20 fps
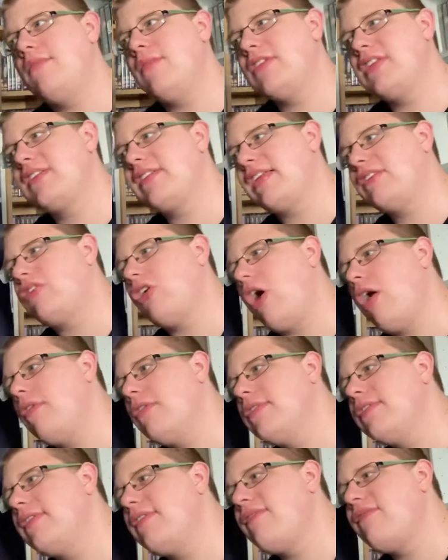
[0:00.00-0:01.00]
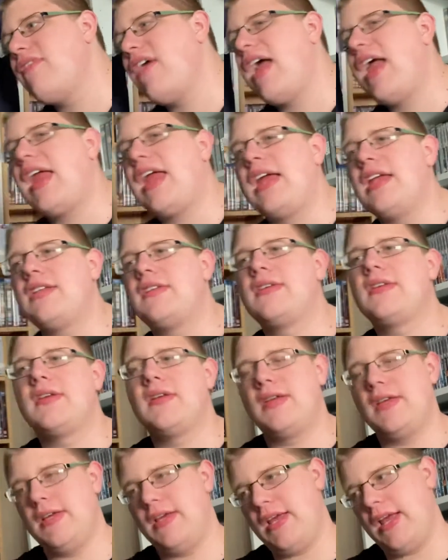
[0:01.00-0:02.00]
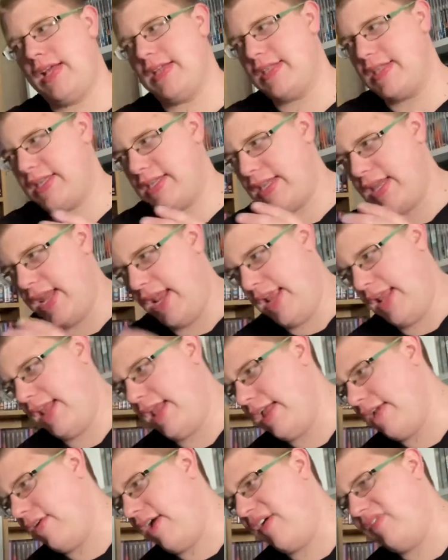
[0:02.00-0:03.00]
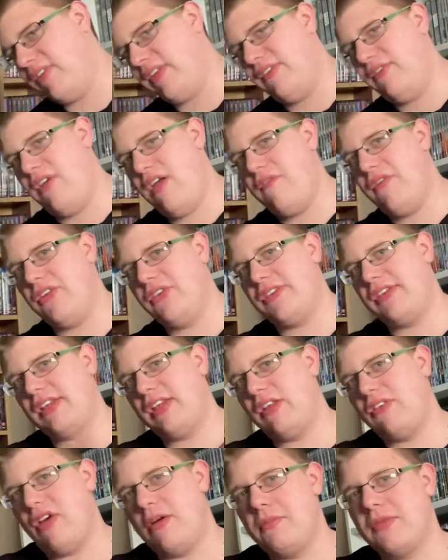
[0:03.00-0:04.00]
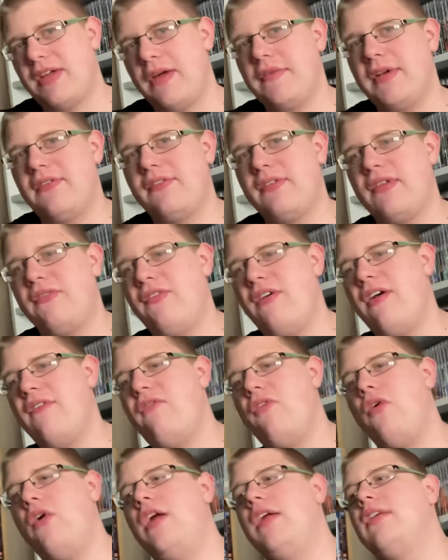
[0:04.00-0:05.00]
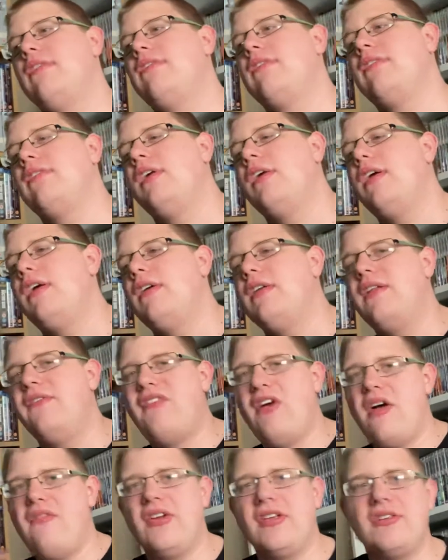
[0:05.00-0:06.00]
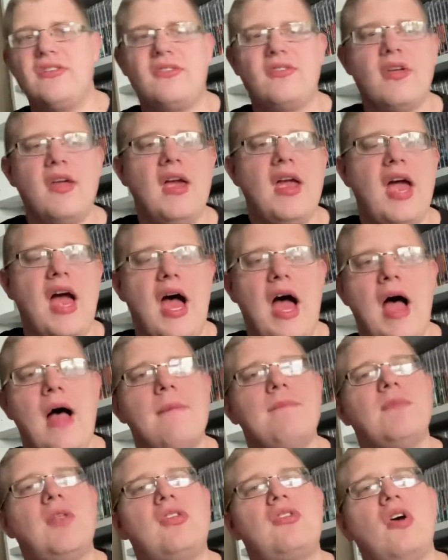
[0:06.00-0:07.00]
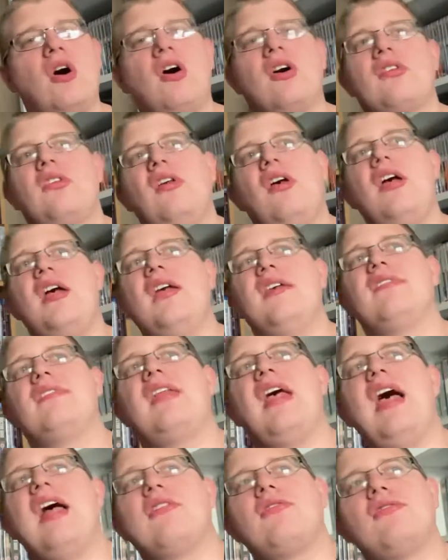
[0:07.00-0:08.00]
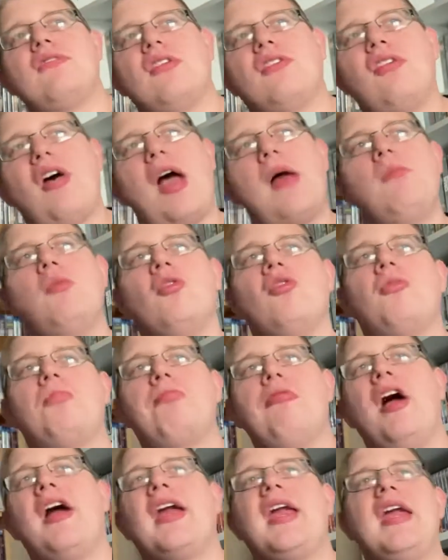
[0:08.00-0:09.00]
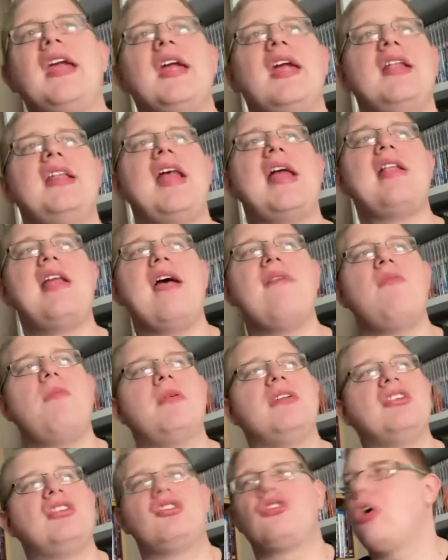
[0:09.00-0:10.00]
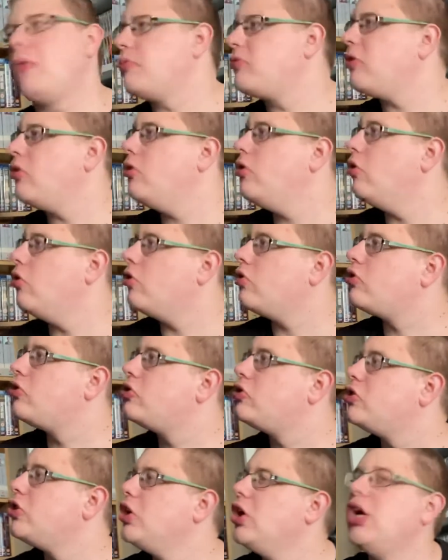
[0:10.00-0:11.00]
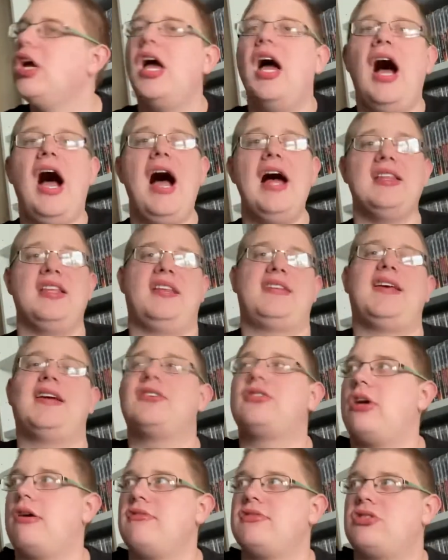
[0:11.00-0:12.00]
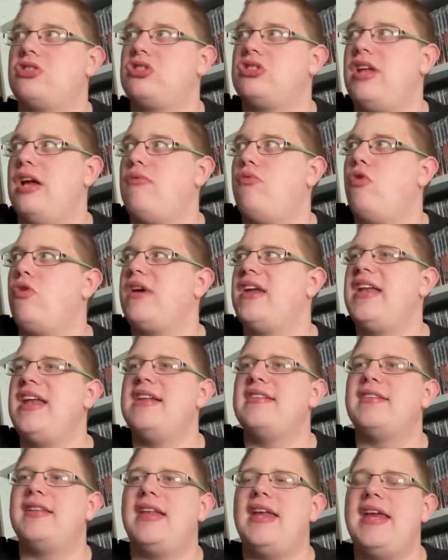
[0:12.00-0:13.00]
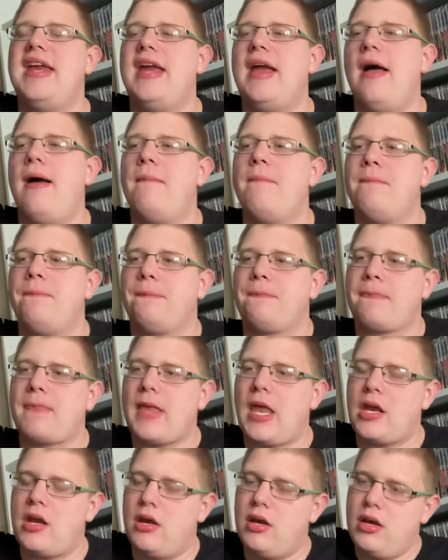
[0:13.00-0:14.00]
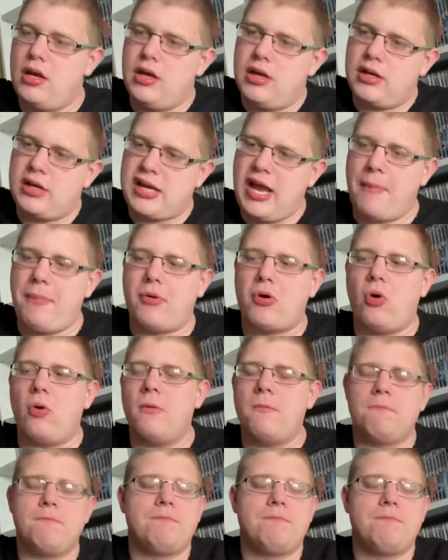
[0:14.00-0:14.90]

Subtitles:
when the Santarans invade, after the Vervans, the Time Lords get rid of the Vervoids, the Vervans. The Doctor is there to the Time Lords bragging, and then everybody stops and looks. And the Santarans are just there walking into the Capricorn.